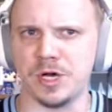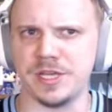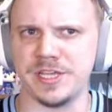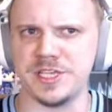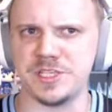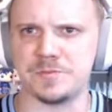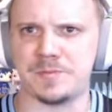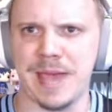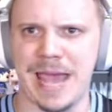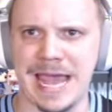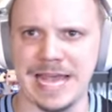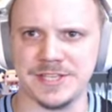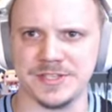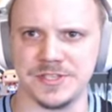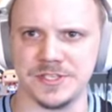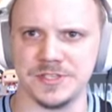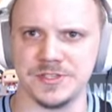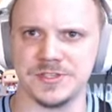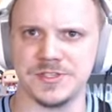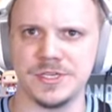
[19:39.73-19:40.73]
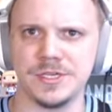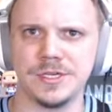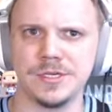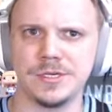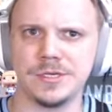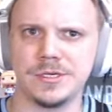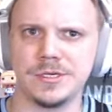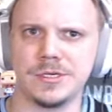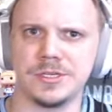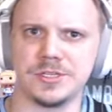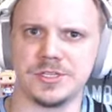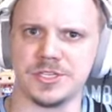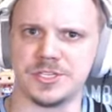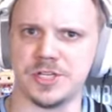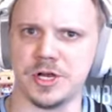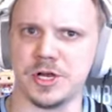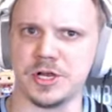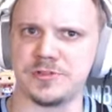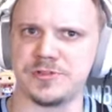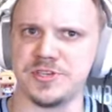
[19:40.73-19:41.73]
on his passes to
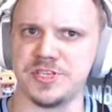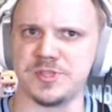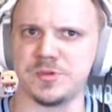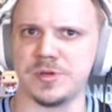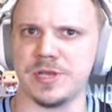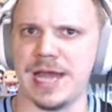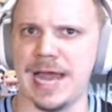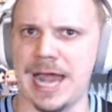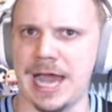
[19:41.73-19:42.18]
start this one